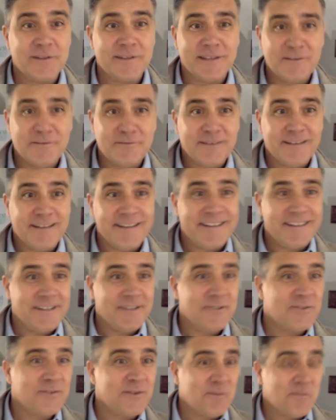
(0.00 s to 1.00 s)
they find
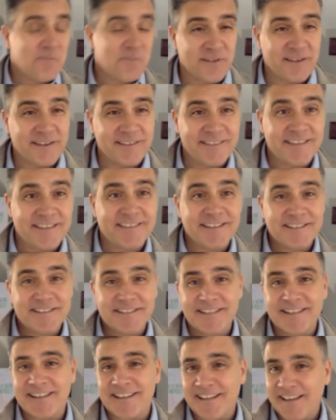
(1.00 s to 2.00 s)
out something that they
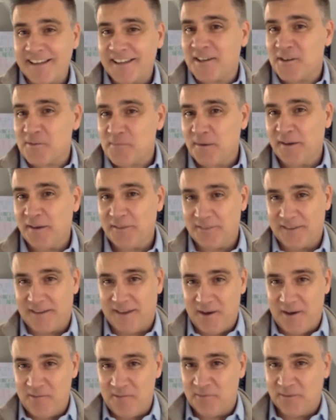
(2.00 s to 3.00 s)
didn't like about the
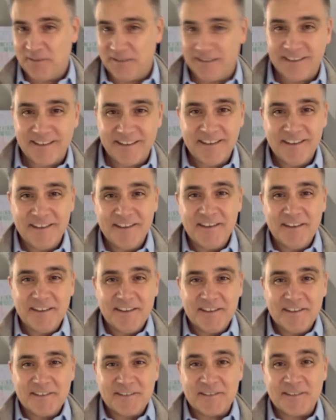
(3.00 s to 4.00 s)
company?
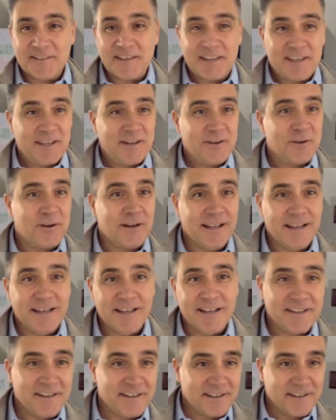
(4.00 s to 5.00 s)
Did they get
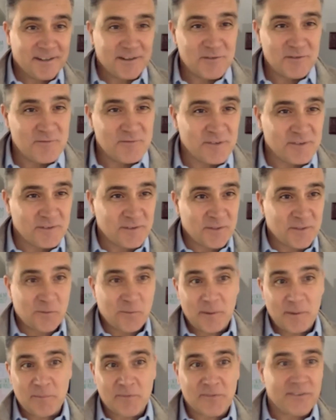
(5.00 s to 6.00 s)
online and visit the
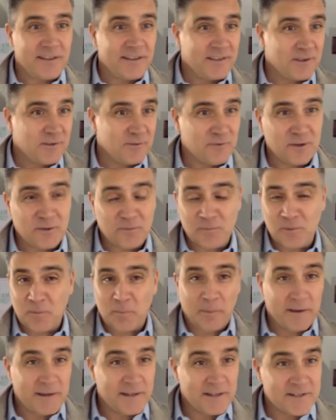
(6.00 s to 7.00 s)
website, the Facebook
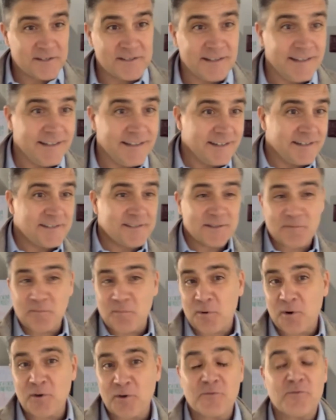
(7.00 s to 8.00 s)
page, the LinkedIn
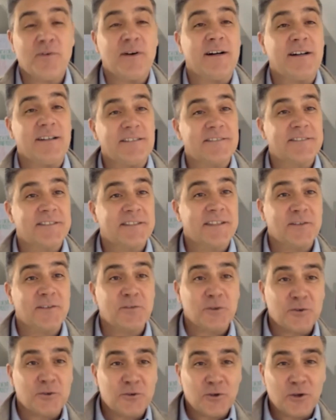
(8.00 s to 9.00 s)
profile? Did they
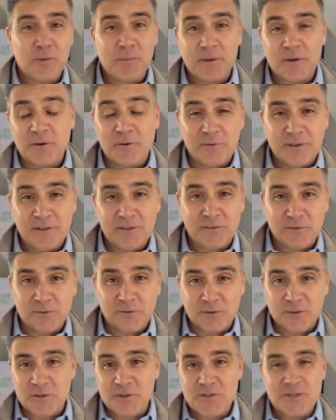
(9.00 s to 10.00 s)
start doing a bit of
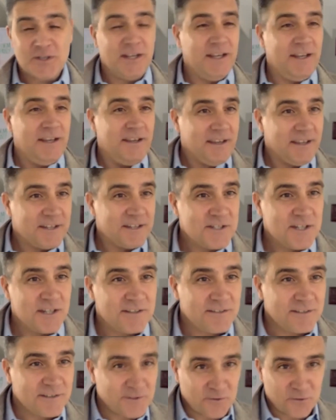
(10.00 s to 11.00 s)
research and
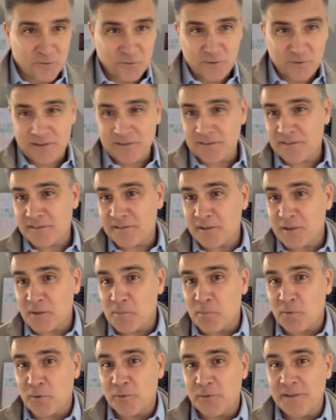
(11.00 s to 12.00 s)
chatting to existing
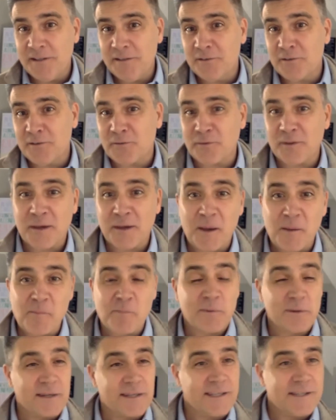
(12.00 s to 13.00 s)
employees of the
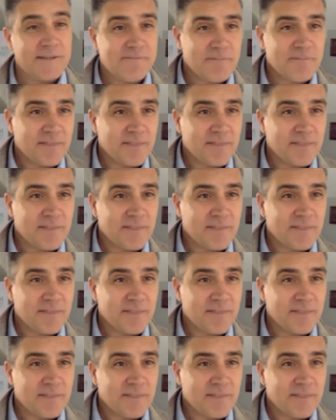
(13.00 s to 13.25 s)
company?